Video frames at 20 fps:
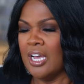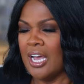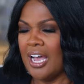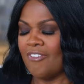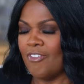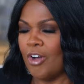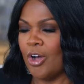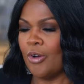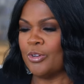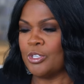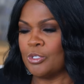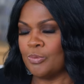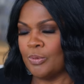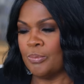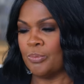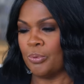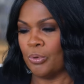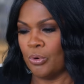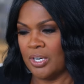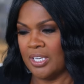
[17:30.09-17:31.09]
I've always
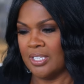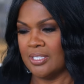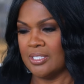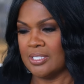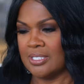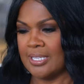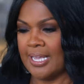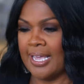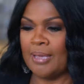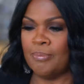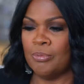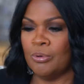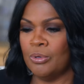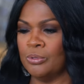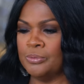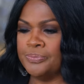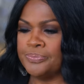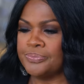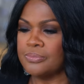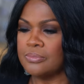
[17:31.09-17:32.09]
been pretty
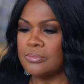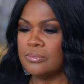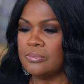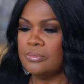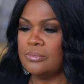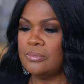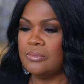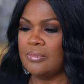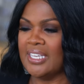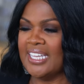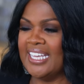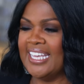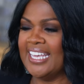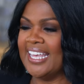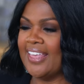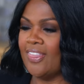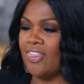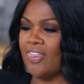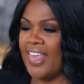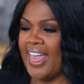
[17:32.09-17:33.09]
stable
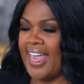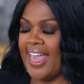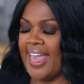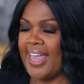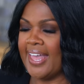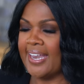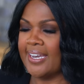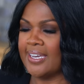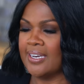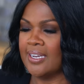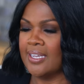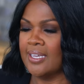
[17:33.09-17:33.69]
in that.